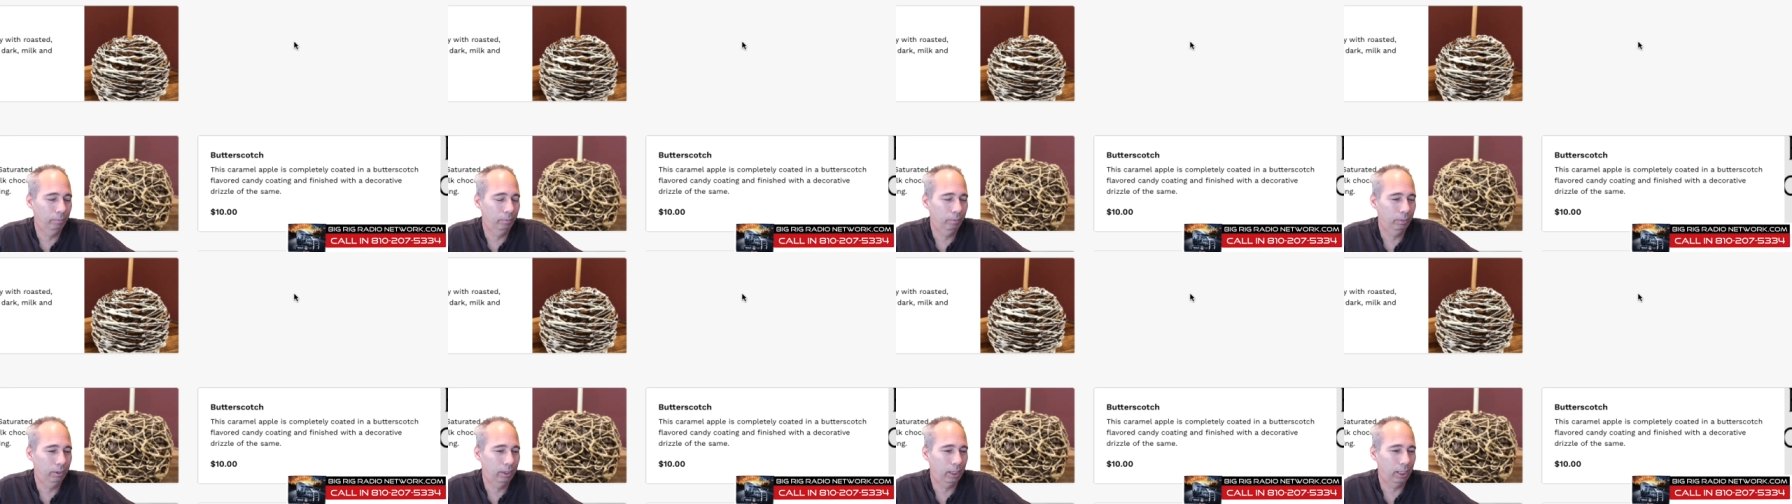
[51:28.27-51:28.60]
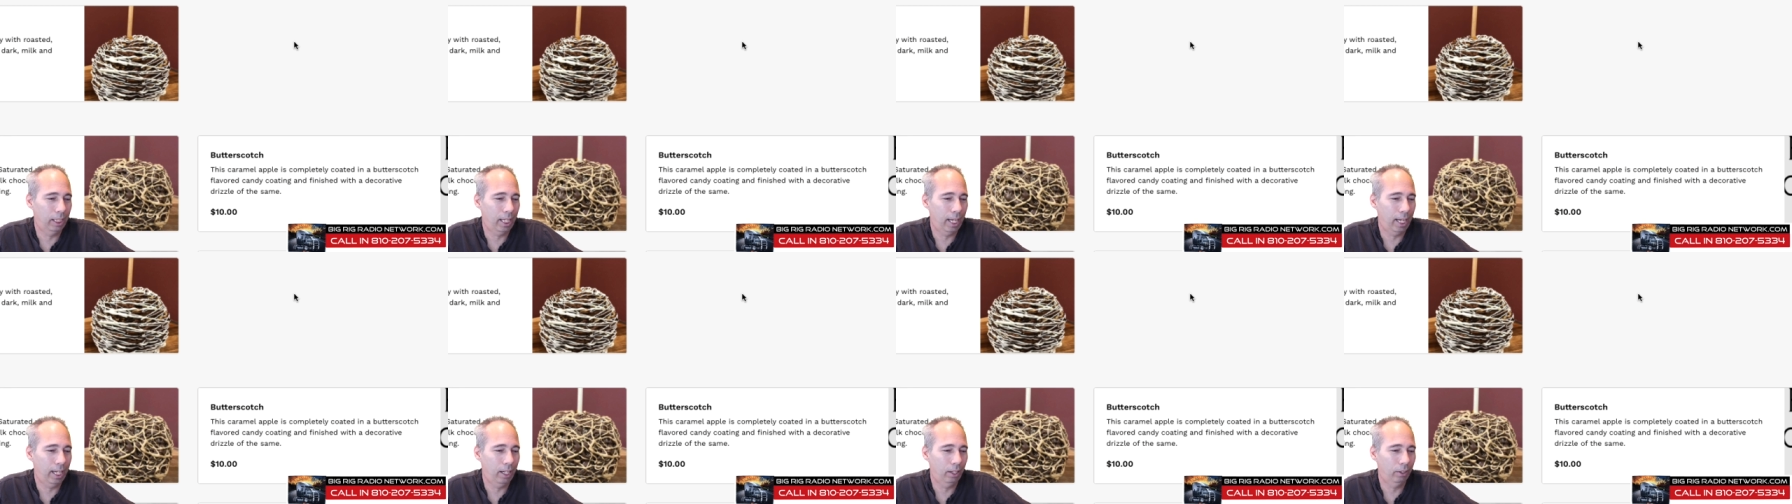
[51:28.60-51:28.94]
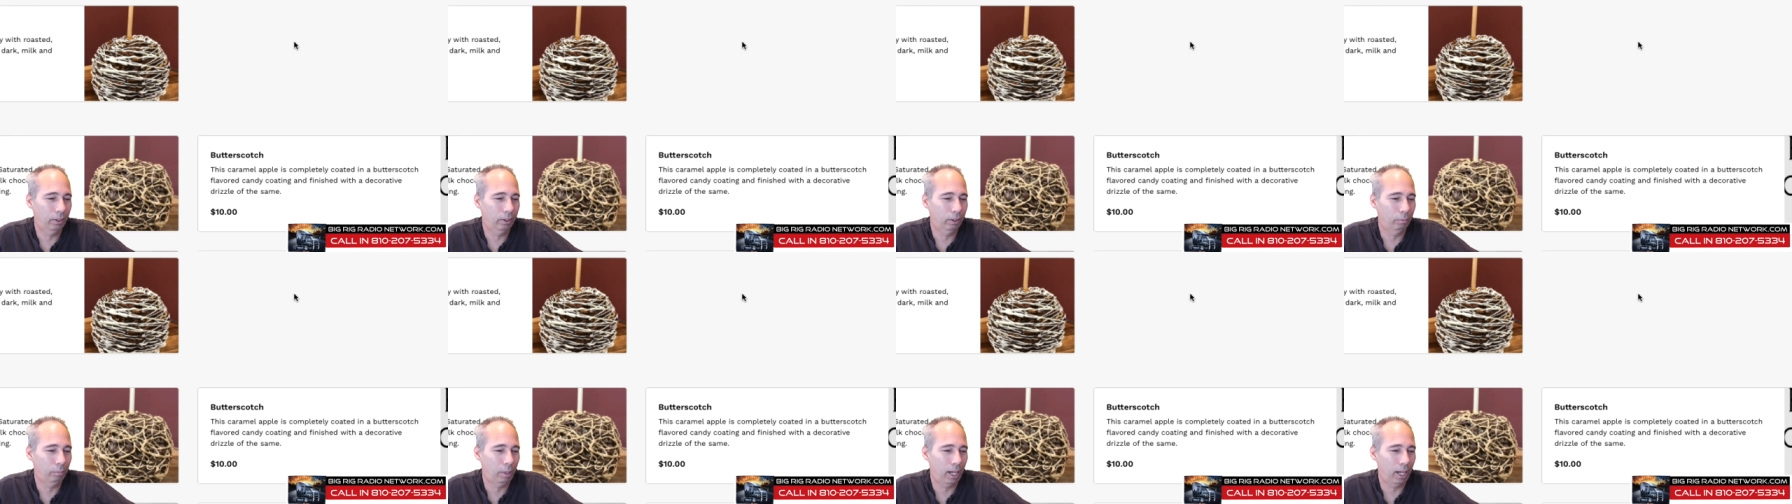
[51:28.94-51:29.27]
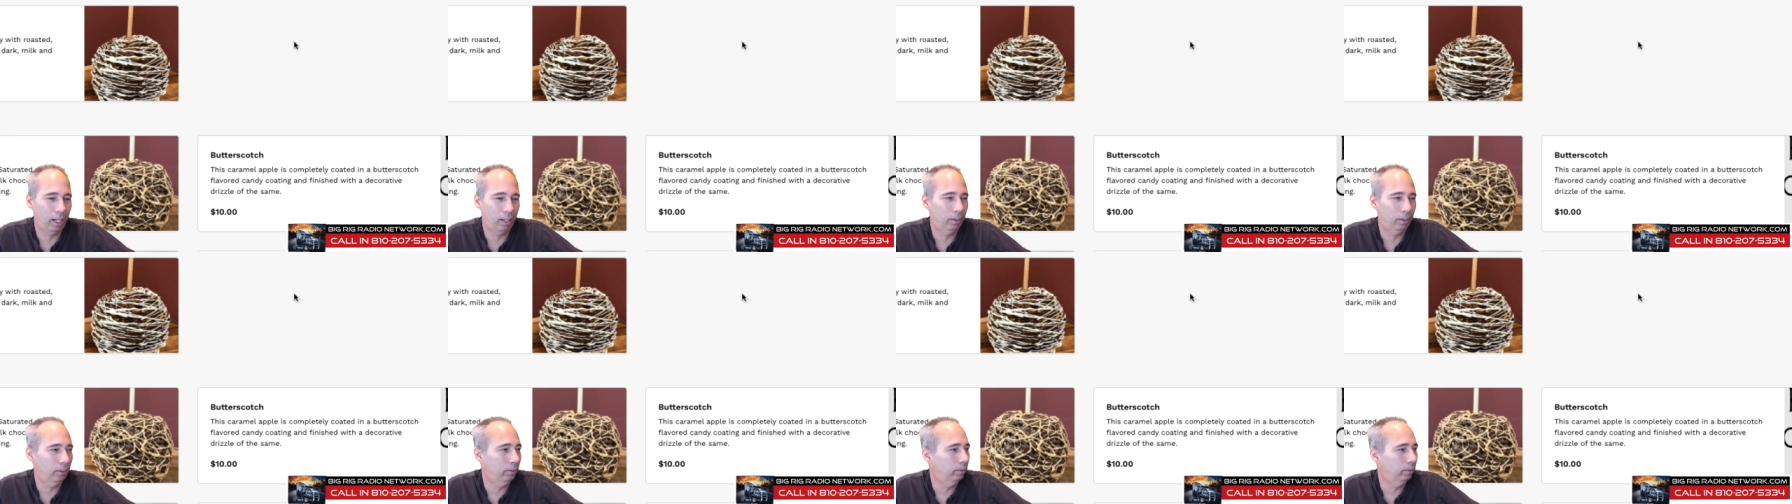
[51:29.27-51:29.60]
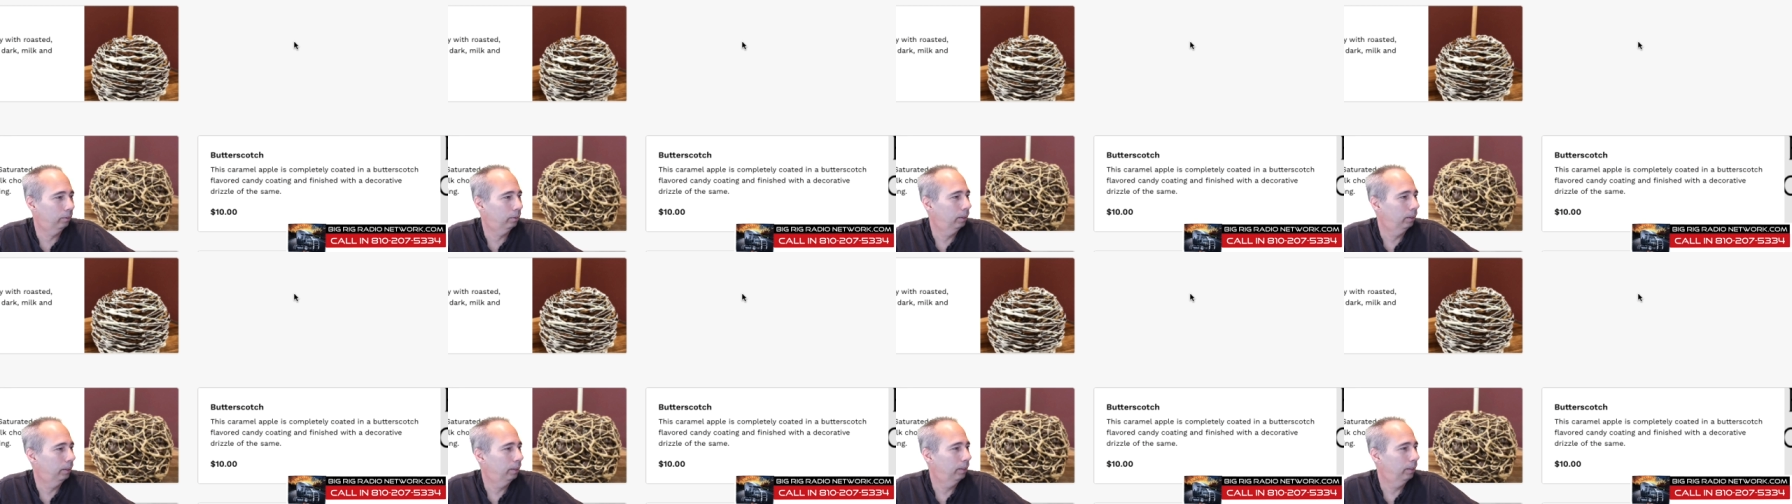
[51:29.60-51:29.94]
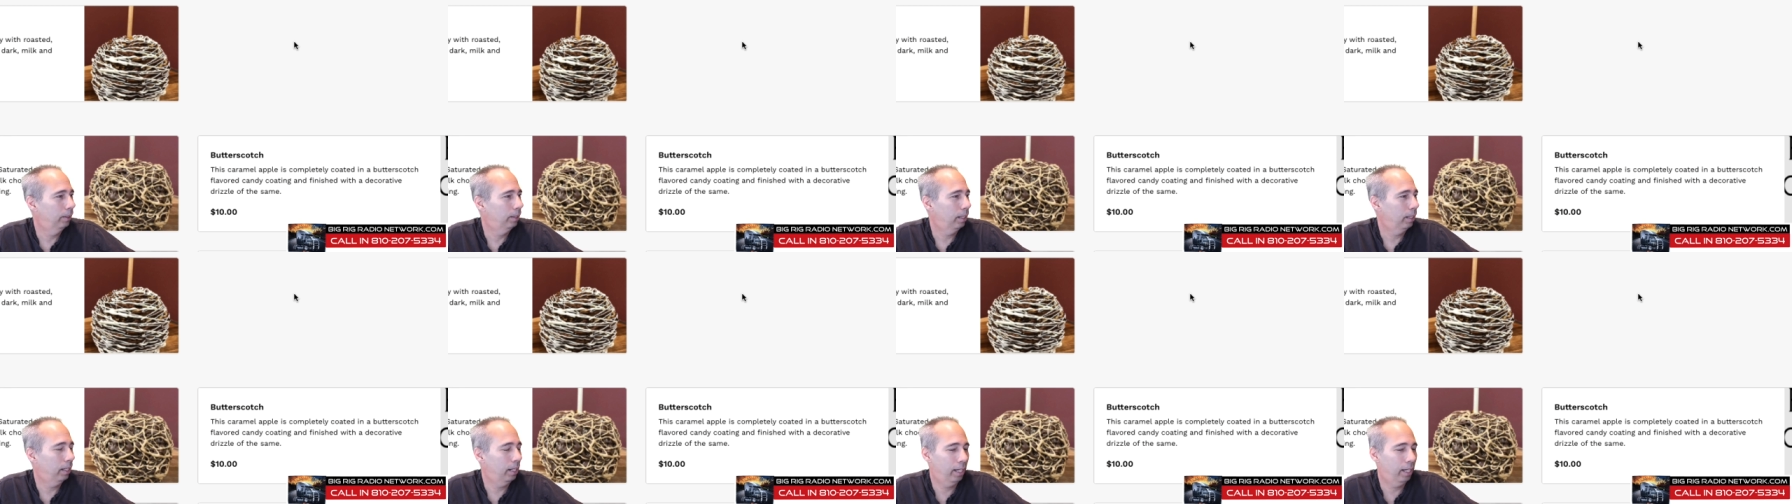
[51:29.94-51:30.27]
today or tomorrow
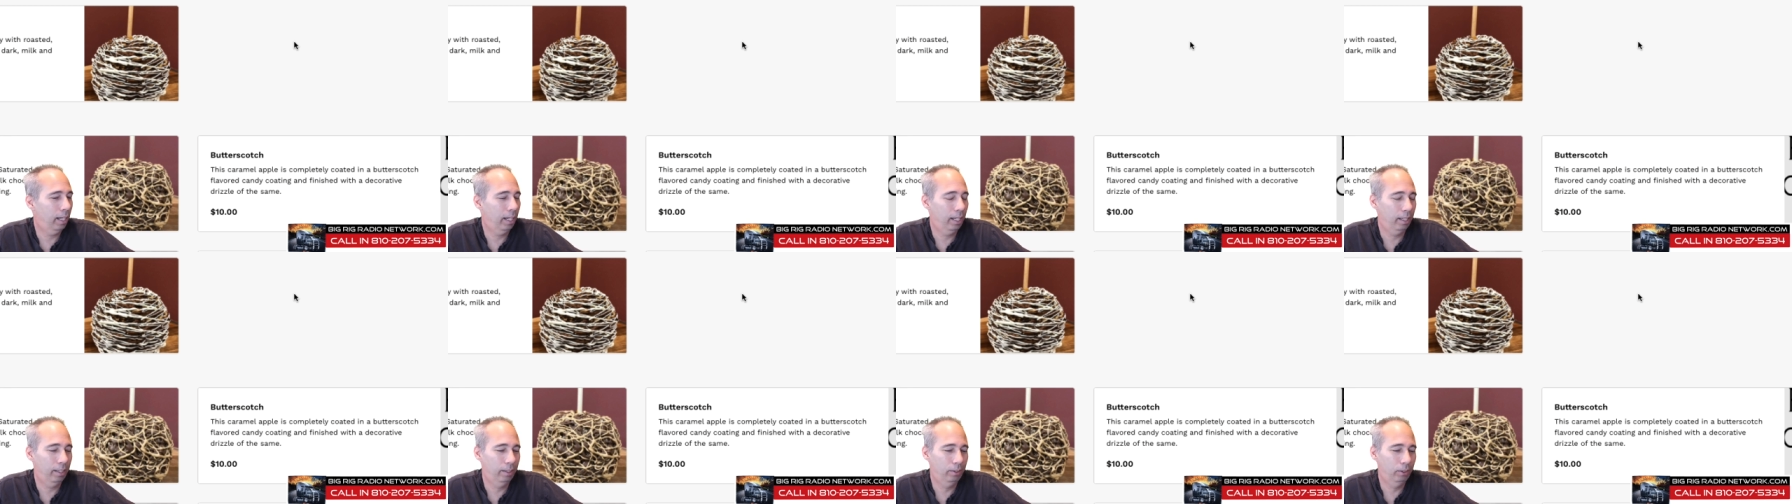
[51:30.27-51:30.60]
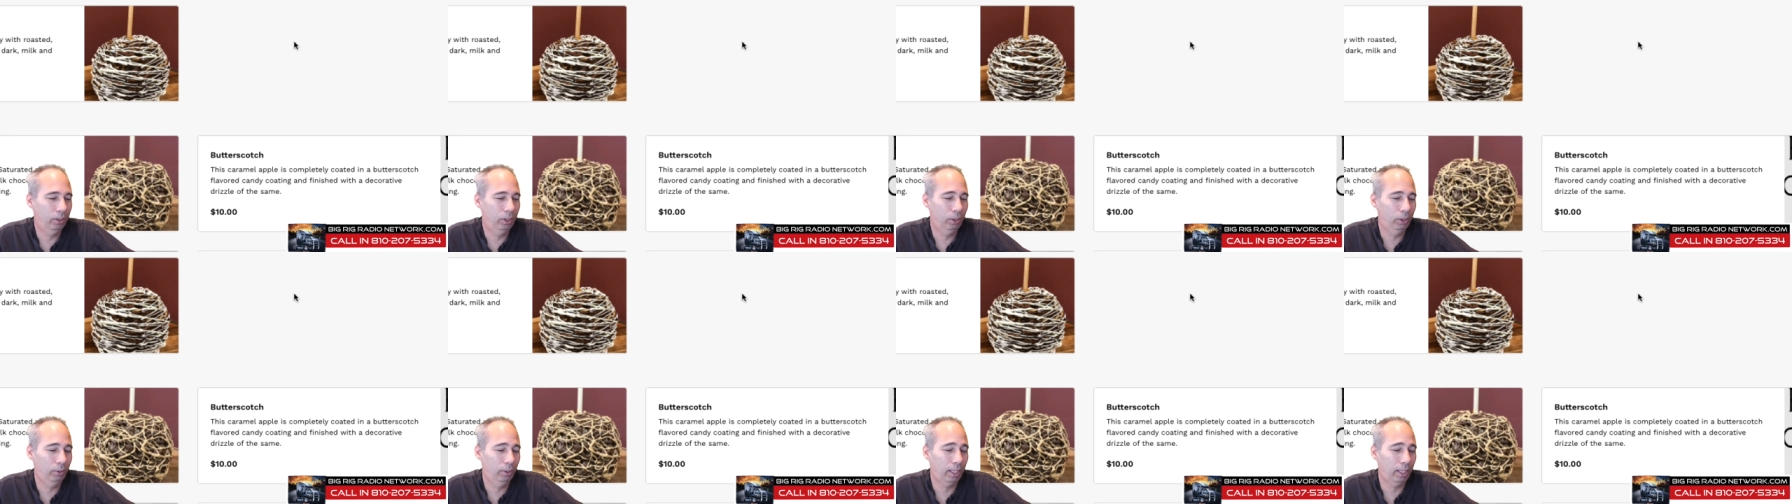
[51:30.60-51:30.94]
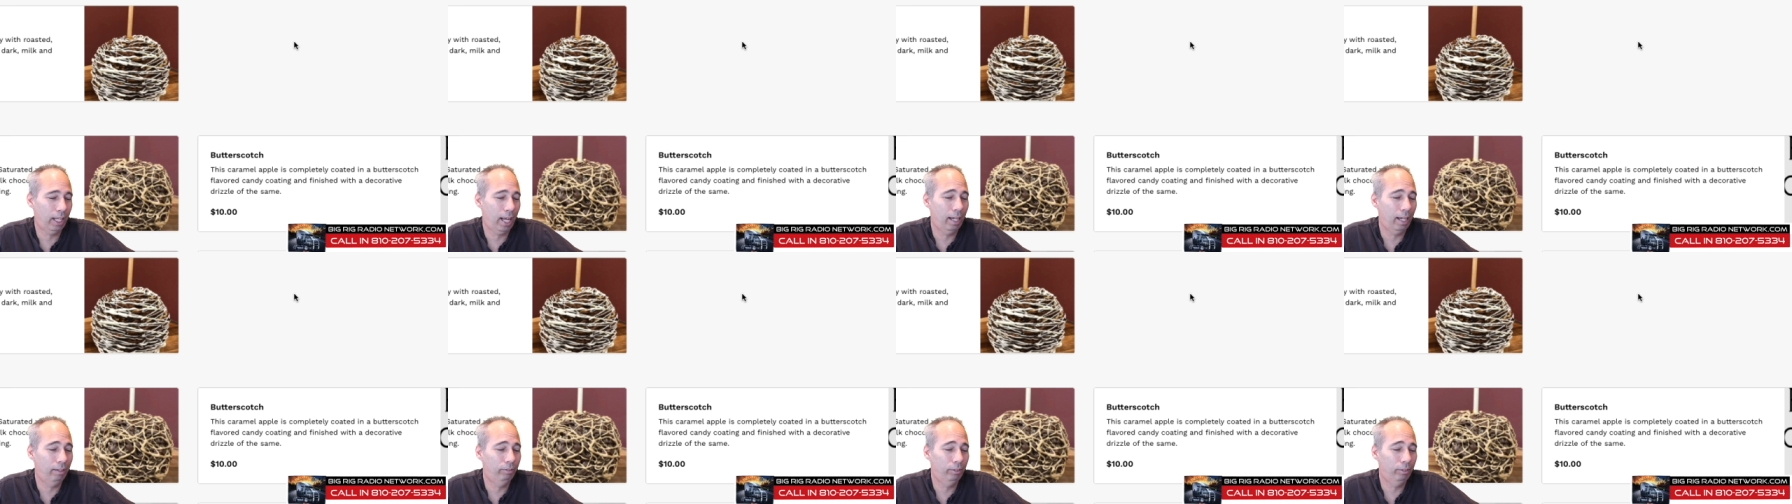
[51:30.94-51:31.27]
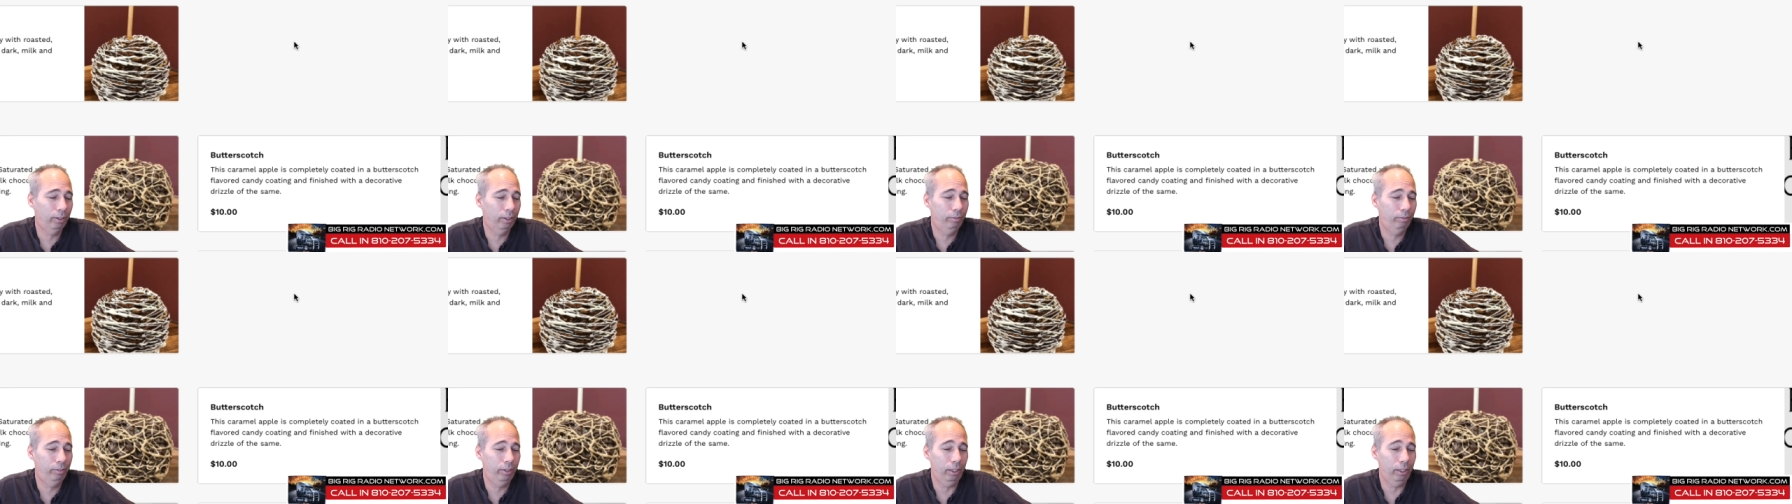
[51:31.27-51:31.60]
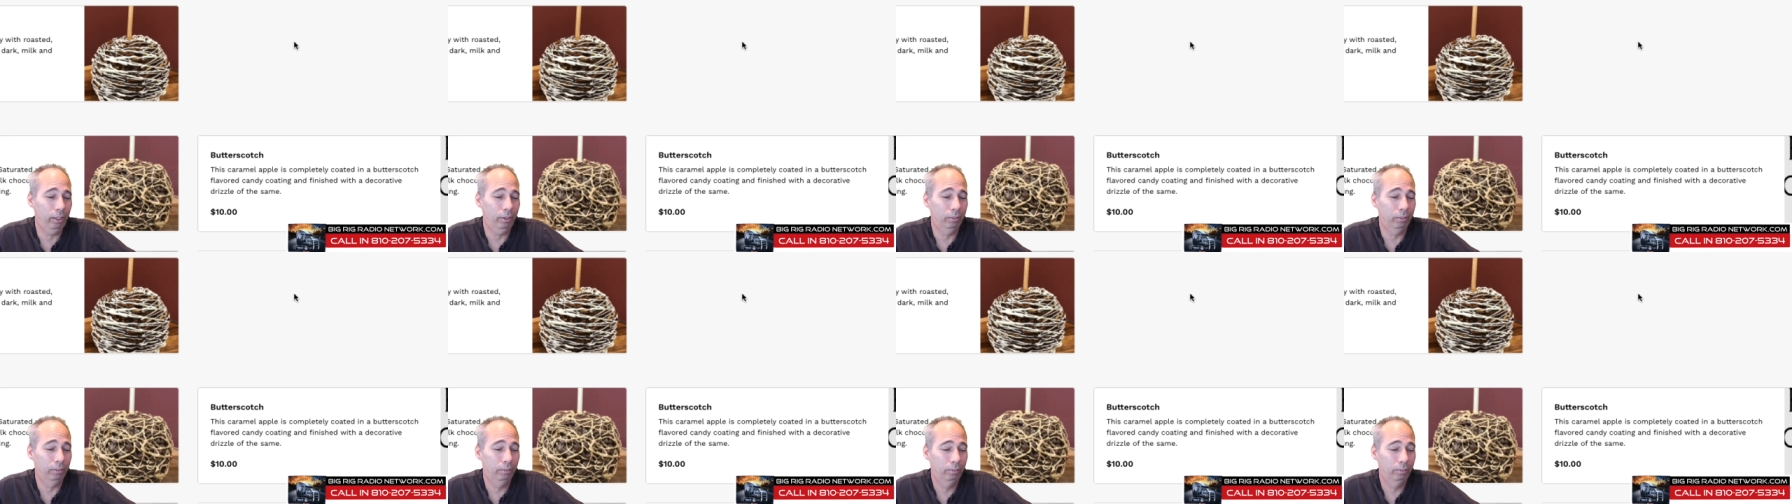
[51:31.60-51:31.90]
and do a live review.